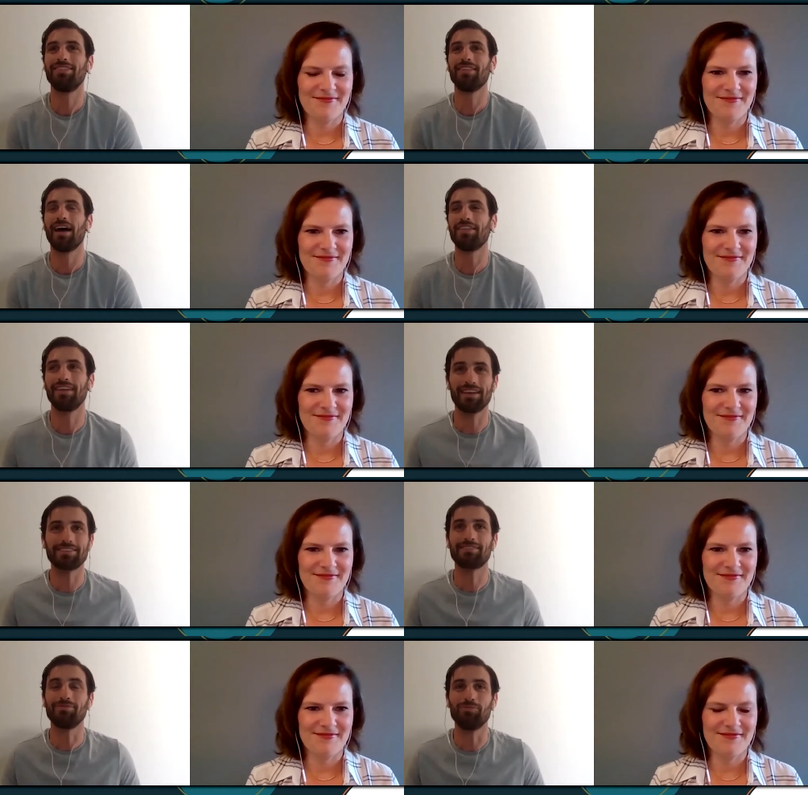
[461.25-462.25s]
Speaker 1: I think
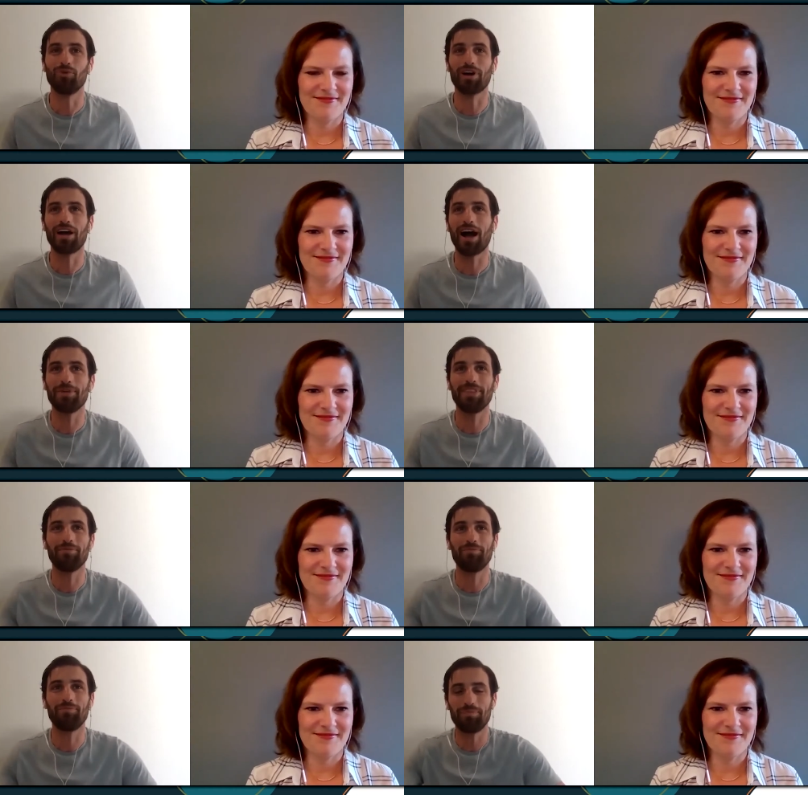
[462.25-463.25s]
it's more common
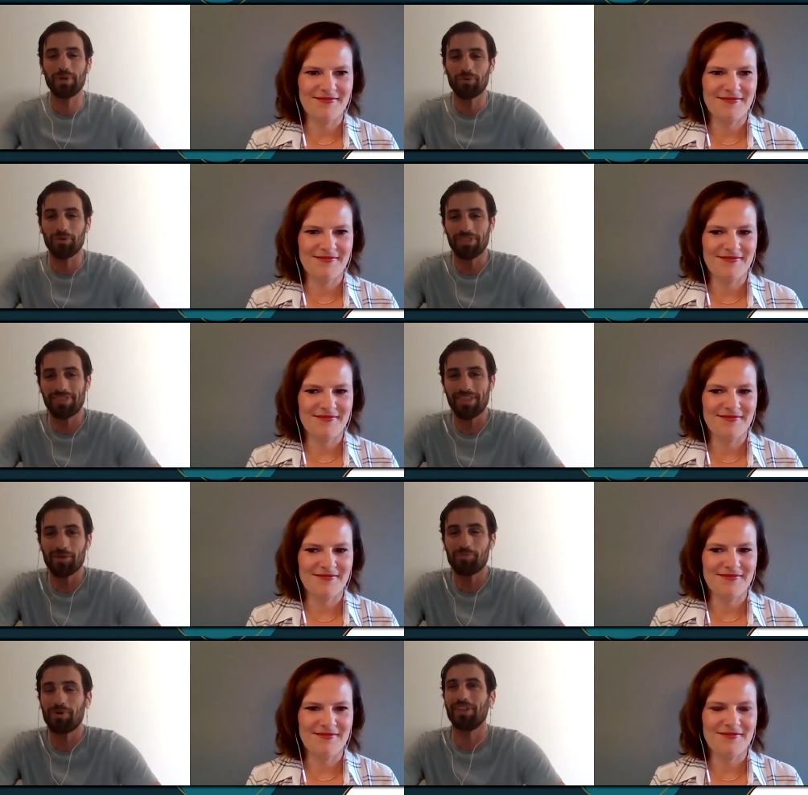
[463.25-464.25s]
than people would
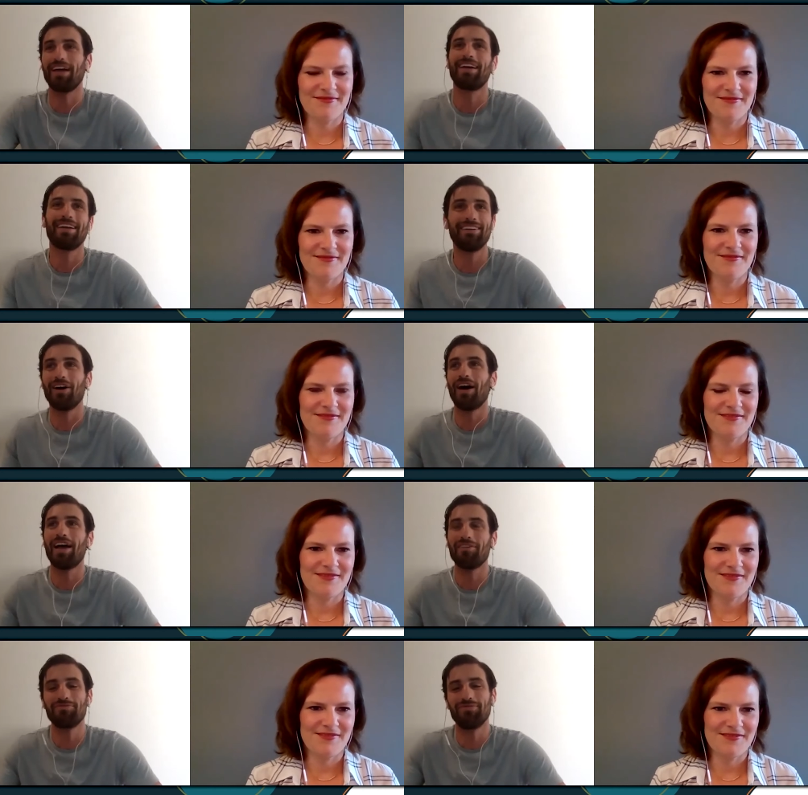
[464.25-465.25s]
think, but like, you know,
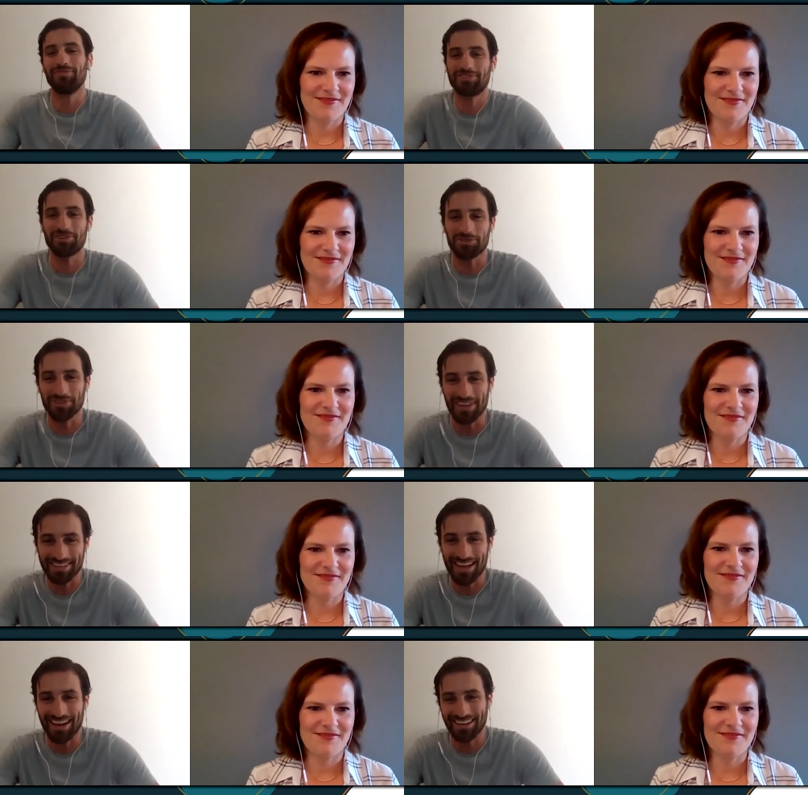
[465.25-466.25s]
I have social
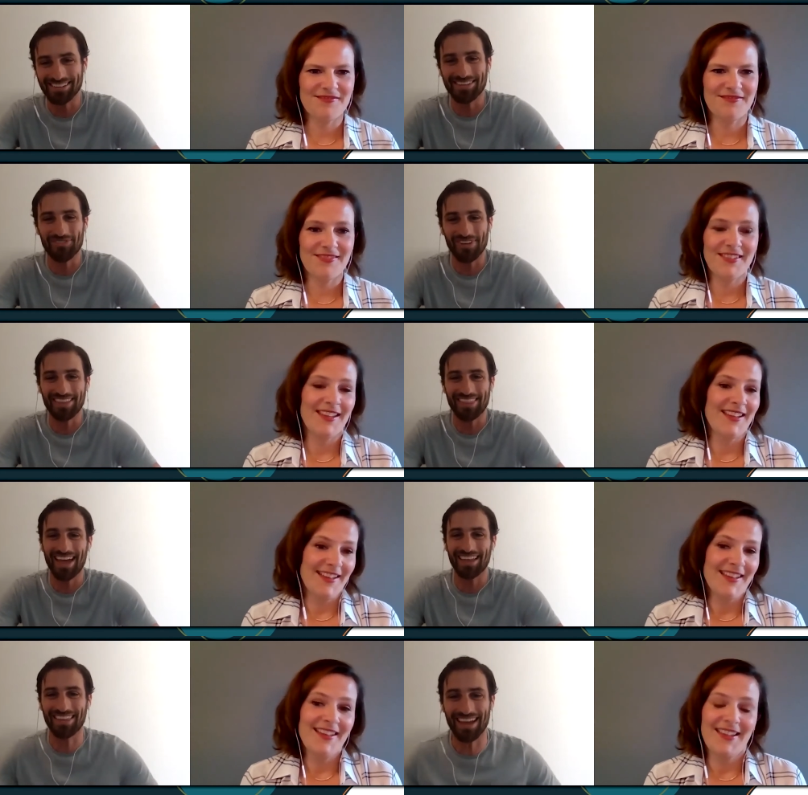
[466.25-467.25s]
anxiety and stuff like
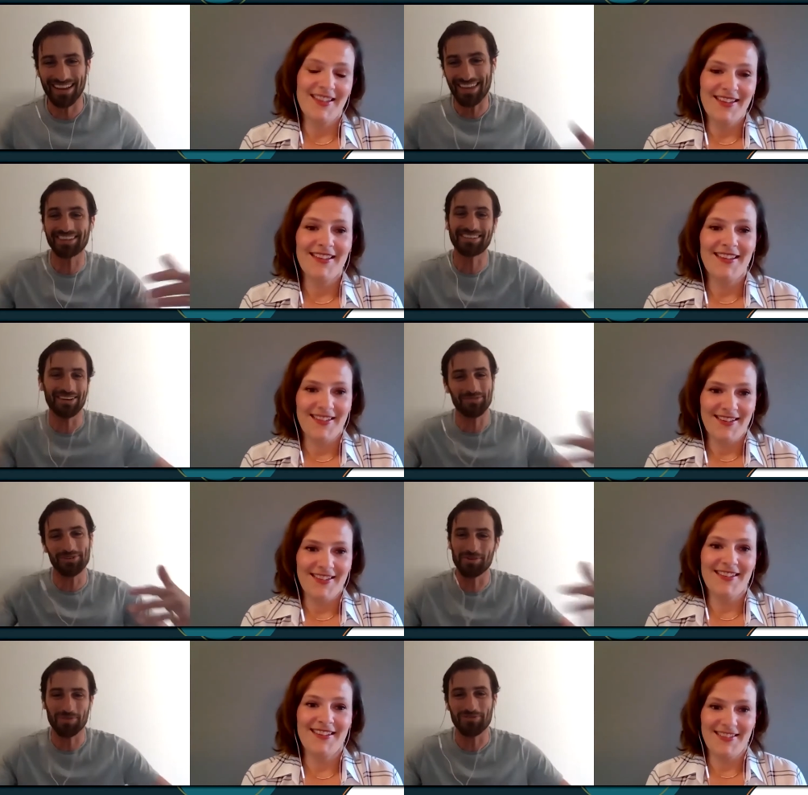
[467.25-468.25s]
that, and that kicks in
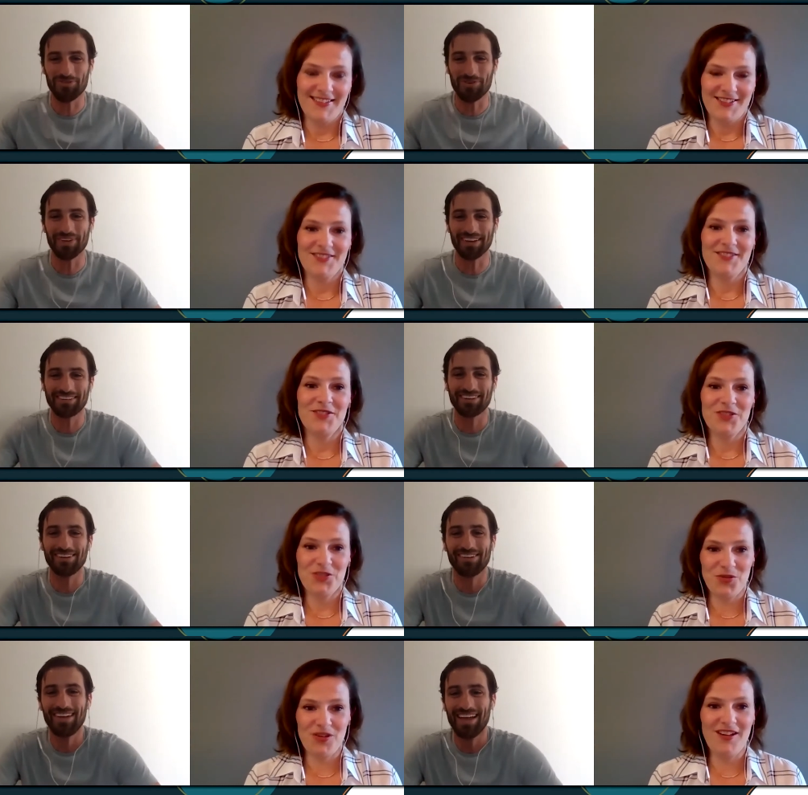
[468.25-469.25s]
when you're performing.
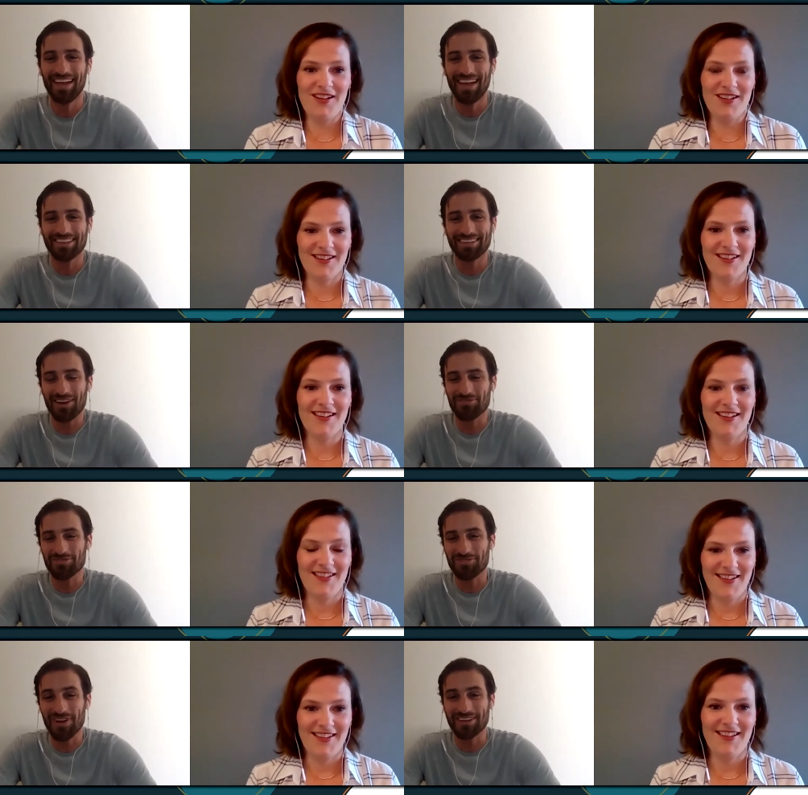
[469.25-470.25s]
So sure kind of
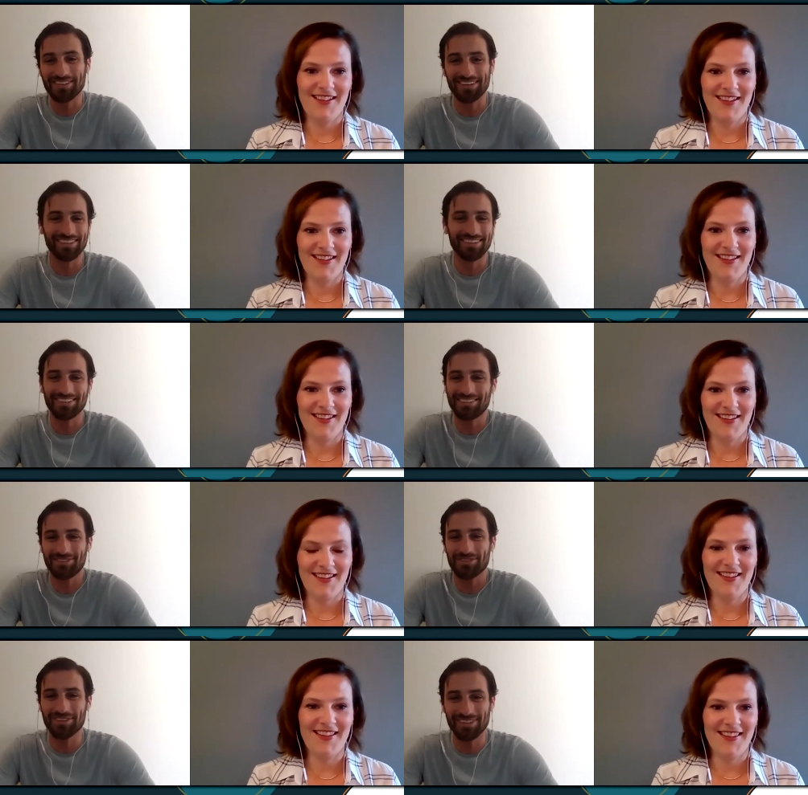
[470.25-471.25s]
refreshing to just
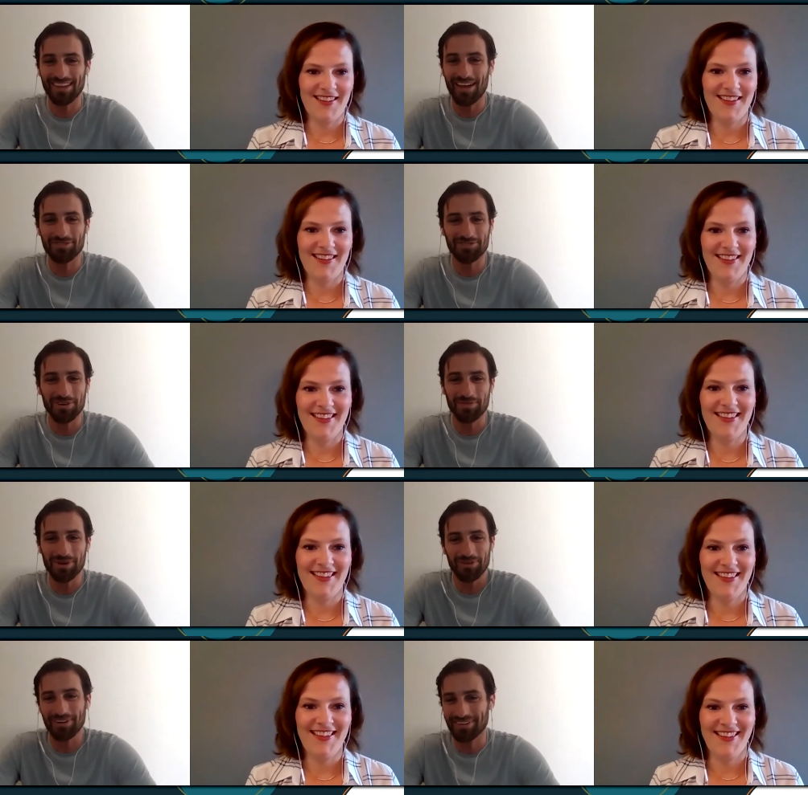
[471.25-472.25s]
do a live
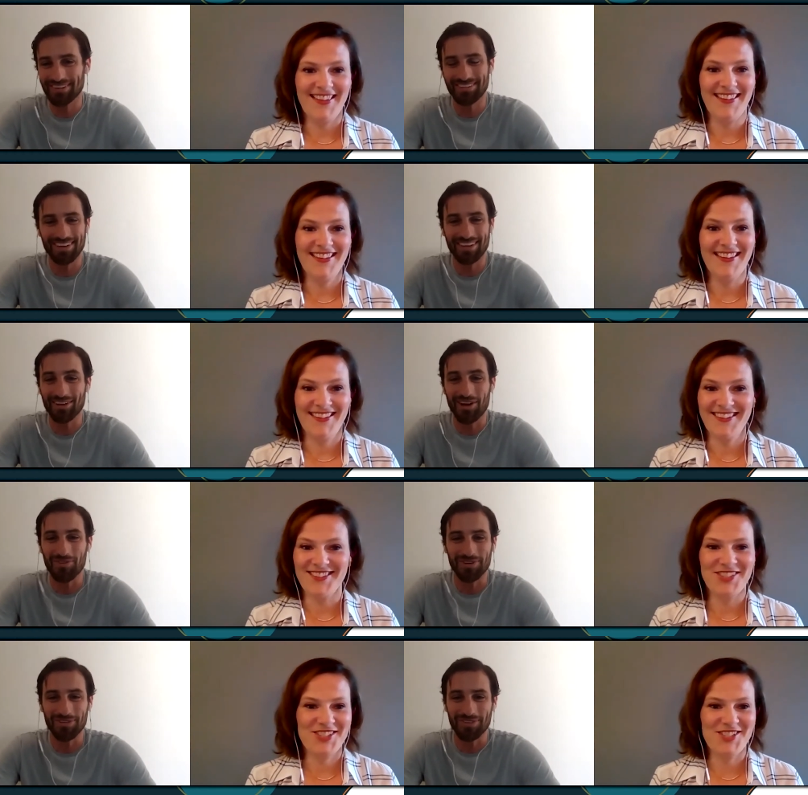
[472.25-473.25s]
streaming where you're just in the
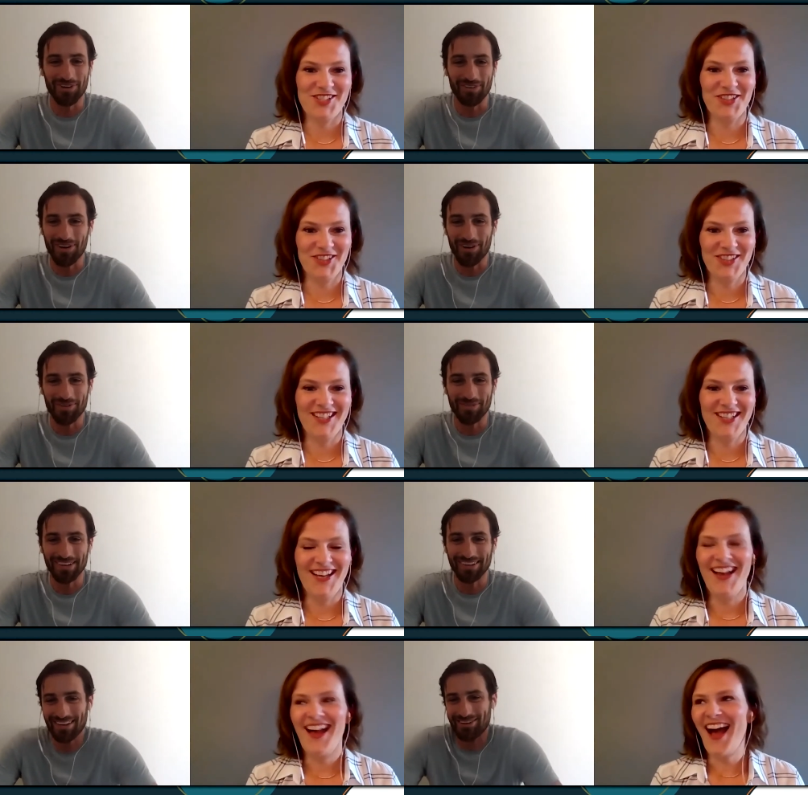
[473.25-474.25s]
comfort of your own you. home
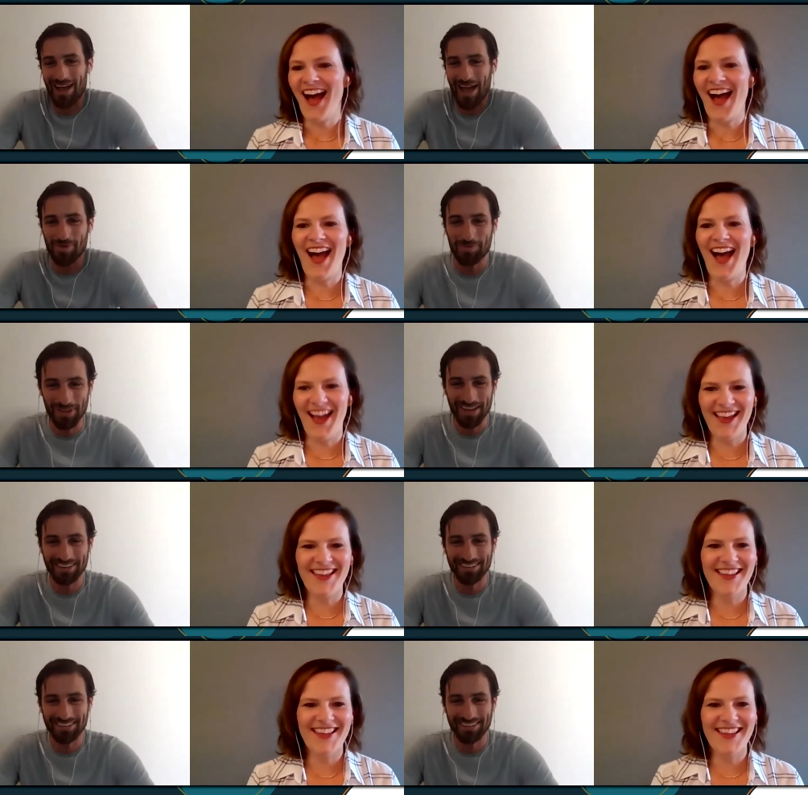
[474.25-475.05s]
and in your happy place